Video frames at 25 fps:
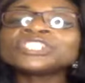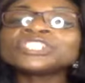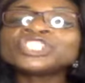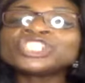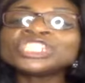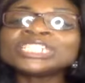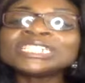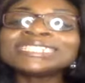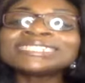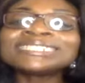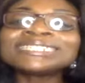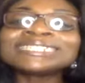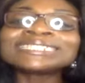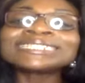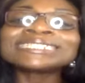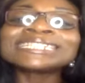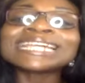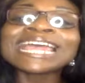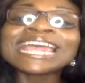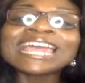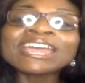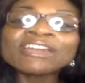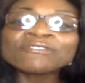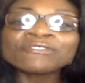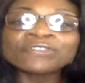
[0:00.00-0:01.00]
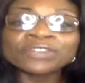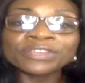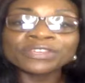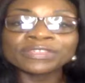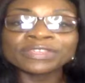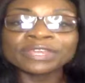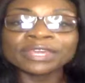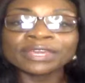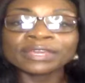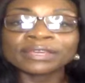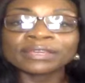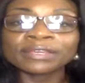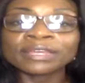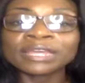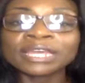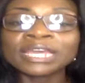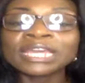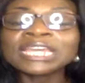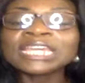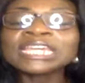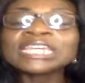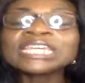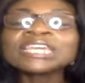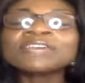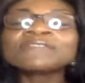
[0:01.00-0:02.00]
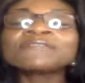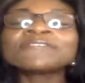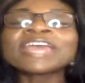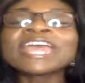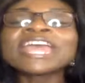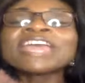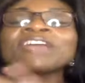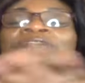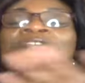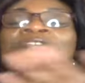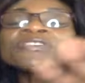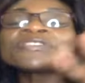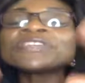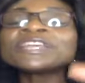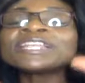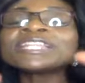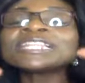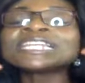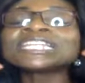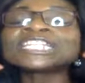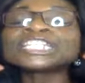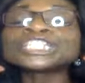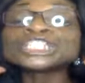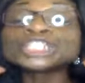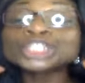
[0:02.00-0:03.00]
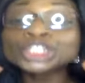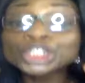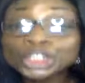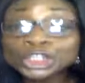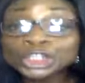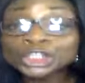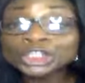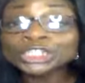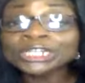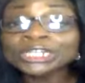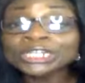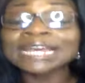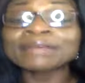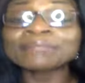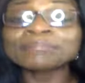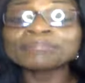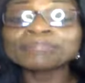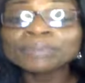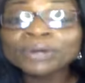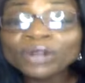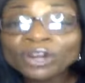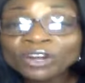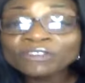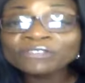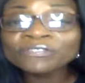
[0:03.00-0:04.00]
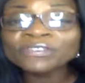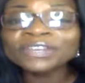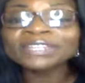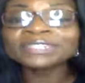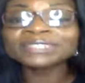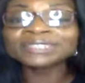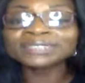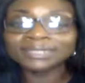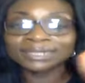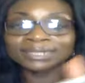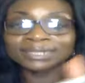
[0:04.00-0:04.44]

jesus everything he gave everything that is good and perfect to